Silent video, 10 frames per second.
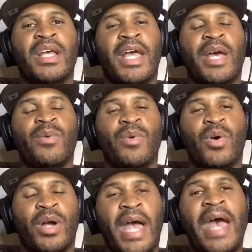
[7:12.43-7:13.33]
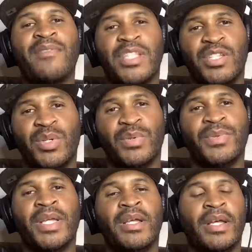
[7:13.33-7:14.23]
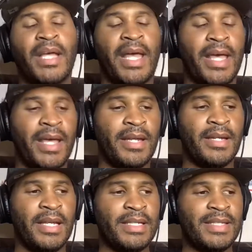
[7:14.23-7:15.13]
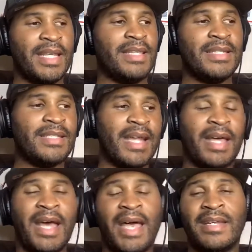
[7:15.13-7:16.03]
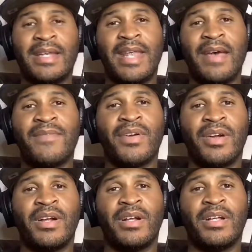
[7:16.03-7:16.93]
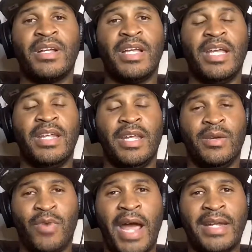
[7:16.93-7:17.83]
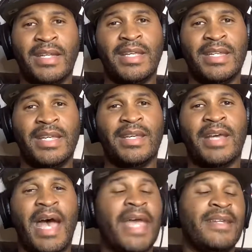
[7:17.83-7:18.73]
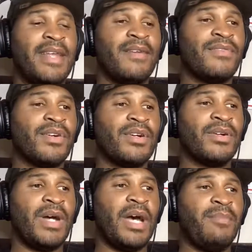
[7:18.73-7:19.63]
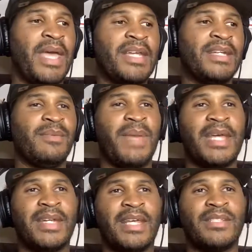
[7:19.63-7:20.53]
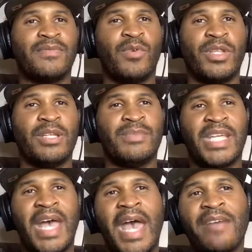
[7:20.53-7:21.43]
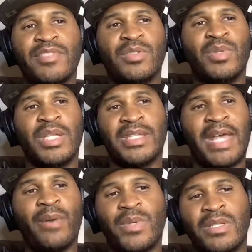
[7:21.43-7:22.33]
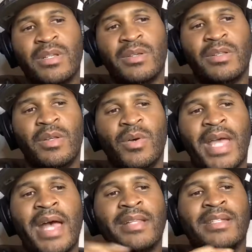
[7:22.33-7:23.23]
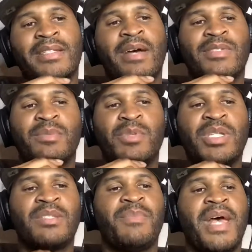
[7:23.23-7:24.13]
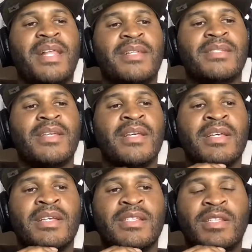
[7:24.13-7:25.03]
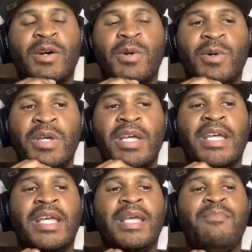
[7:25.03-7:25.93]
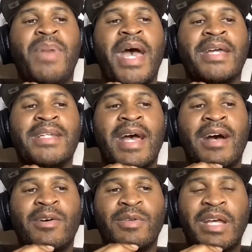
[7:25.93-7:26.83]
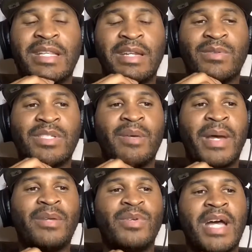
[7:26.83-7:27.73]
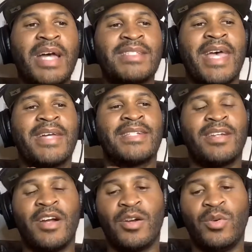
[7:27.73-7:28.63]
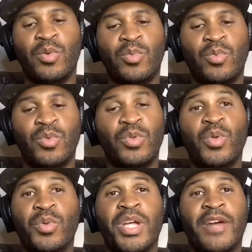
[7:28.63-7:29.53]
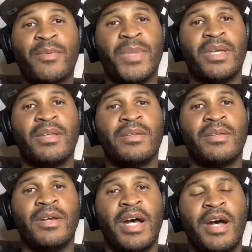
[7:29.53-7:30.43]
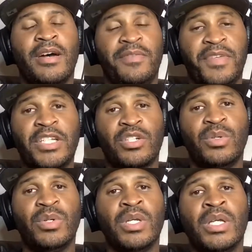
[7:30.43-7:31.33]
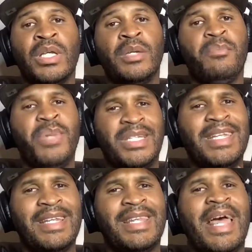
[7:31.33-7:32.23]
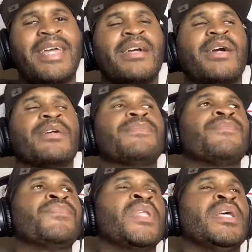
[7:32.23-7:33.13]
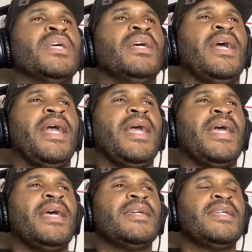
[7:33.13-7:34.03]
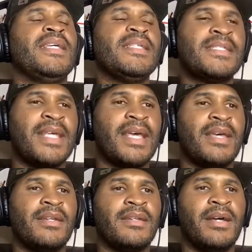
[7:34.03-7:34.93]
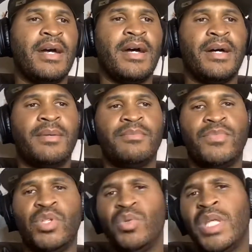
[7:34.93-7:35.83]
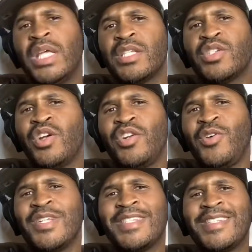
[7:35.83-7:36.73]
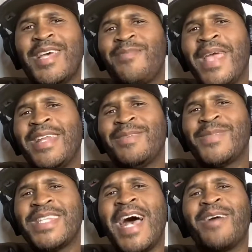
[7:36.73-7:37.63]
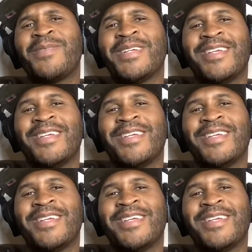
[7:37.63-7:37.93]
or having to. And he said, "Listen, I never." In a writing he did, I never made any mandates for them to have to do this. That was the localities, that was the municipalities. So he backed down, and then there was somebody who contacted her who knew the government official, but didn't like her. And he said, "Do you think it's your notices that made him stop?"